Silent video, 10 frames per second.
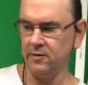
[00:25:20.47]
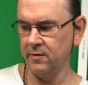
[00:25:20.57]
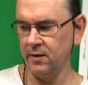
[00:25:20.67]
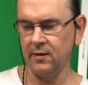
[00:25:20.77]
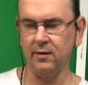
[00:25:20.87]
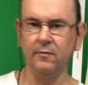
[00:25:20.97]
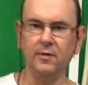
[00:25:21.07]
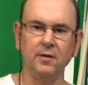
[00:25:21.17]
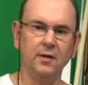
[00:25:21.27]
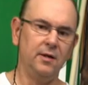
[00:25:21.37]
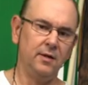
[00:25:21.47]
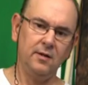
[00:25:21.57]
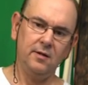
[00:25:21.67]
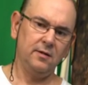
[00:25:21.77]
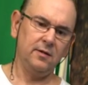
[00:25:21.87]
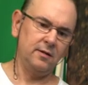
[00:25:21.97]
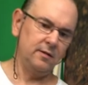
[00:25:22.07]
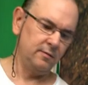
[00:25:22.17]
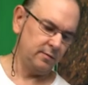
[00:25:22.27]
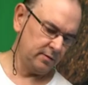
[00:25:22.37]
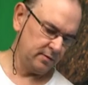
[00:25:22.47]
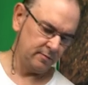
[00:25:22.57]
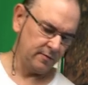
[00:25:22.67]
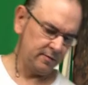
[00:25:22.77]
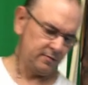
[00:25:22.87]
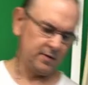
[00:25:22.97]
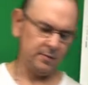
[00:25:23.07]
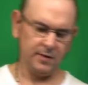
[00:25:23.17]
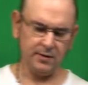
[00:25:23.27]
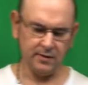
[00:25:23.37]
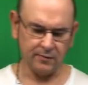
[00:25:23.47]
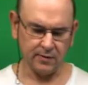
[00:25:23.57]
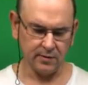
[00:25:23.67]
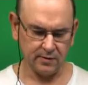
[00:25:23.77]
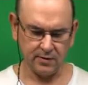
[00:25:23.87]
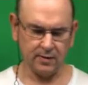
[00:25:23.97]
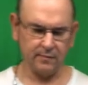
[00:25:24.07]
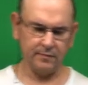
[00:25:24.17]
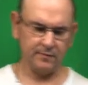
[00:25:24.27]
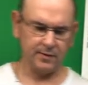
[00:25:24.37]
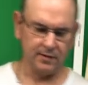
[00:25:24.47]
You can get them with like a very many different um,